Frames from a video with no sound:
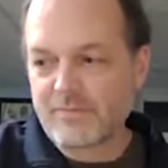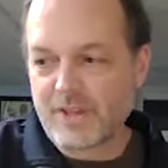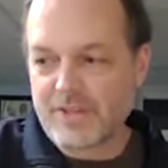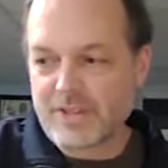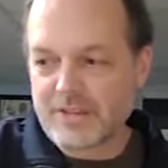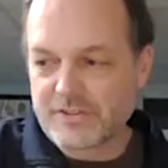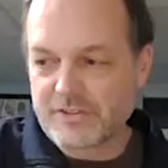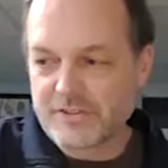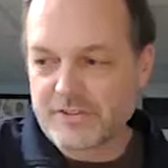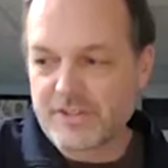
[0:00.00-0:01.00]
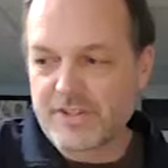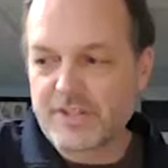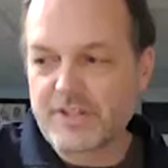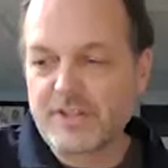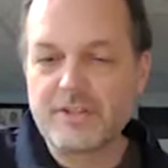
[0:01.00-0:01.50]
and then C,
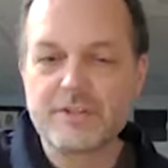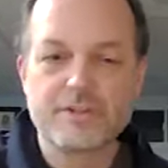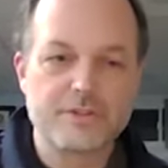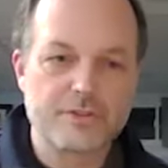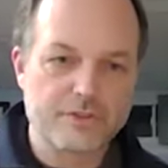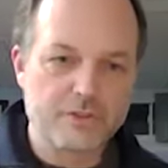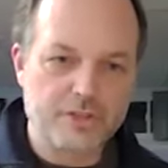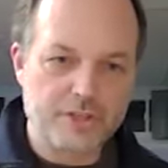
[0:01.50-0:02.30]
G,